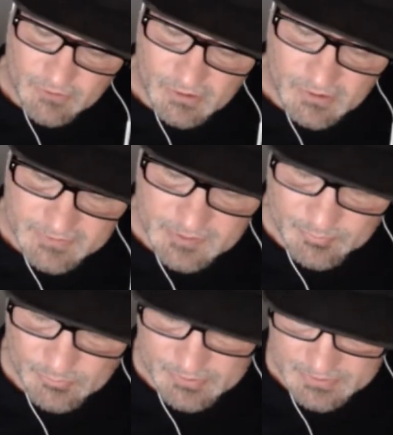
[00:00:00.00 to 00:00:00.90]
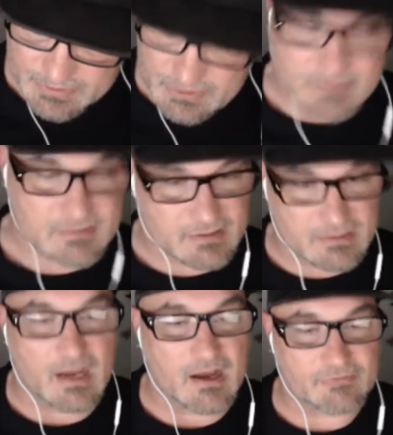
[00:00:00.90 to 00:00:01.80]
all the important
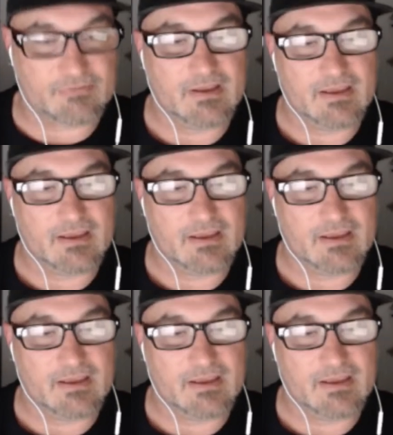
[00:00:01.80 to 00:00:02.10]
stuff